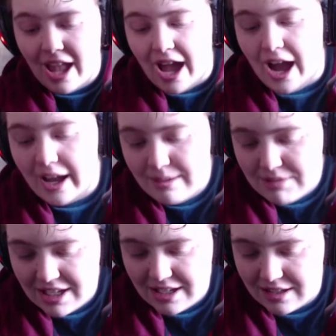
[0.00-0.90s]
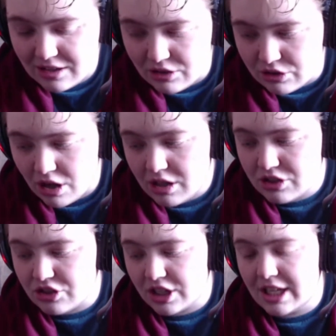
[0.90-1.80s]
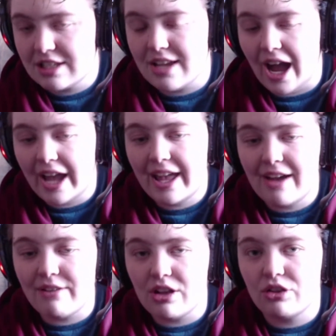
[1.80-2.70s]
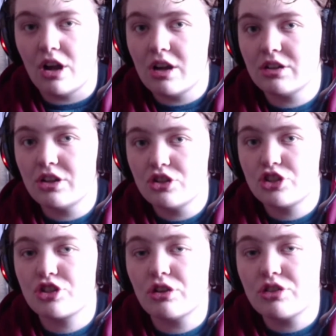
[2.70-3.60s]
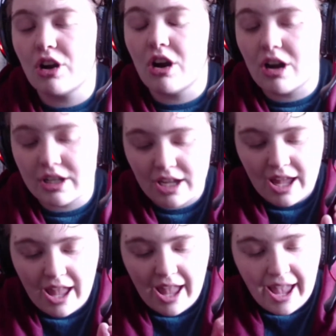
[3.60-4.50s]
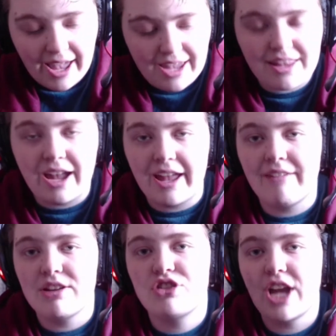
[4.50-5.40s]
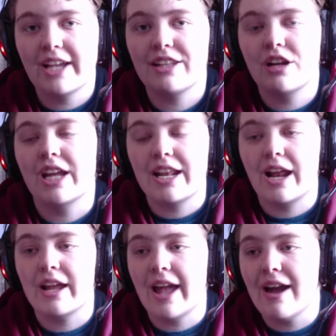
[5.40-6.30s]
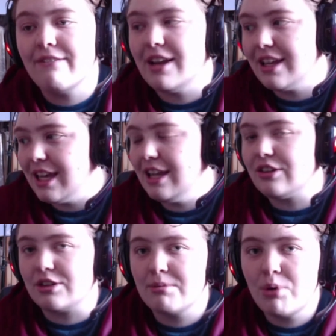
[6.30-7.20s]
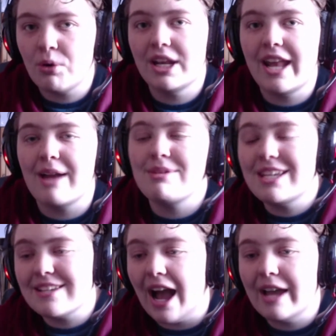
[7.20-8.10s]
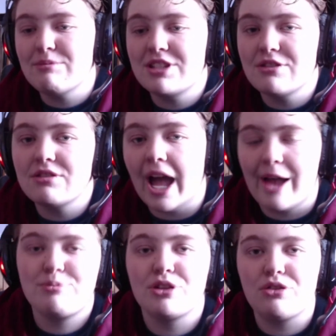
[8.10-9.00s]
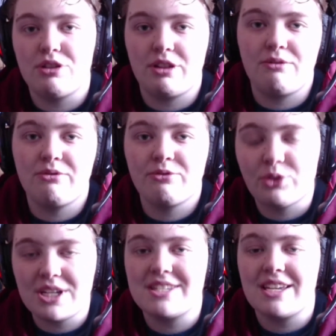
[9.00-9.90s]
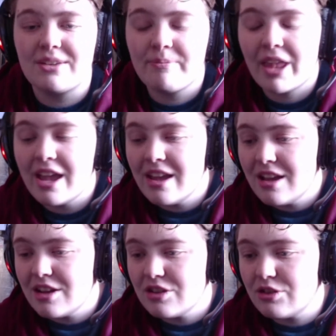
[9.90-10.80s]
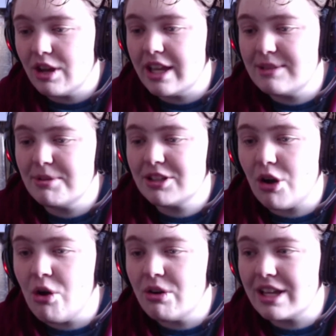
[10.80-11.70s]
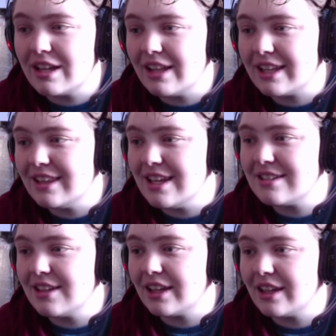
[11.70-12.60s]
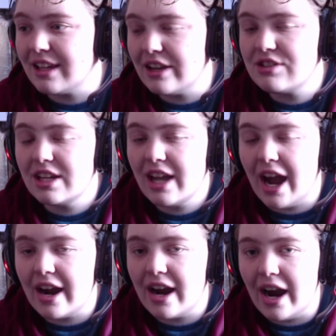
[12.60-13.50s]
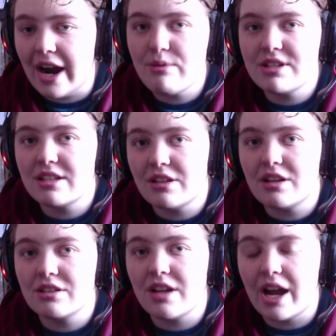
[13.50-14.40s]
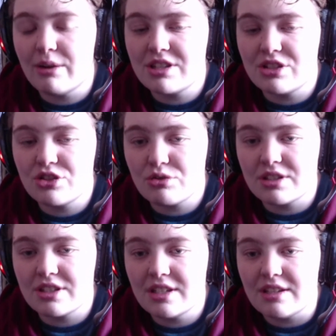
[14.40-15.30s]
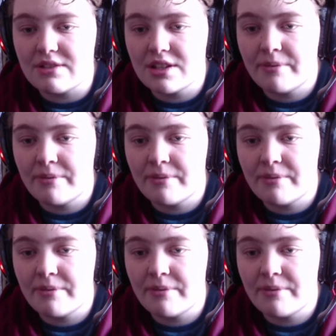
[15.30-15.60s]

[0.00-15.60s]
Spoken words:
I'm in long jeans. I have a long shirt on and I have a jacket on and I have a heater pointed at me because I'm still absolutely freezing. So it's been going like this. Like yesterday, I was in short sleeves.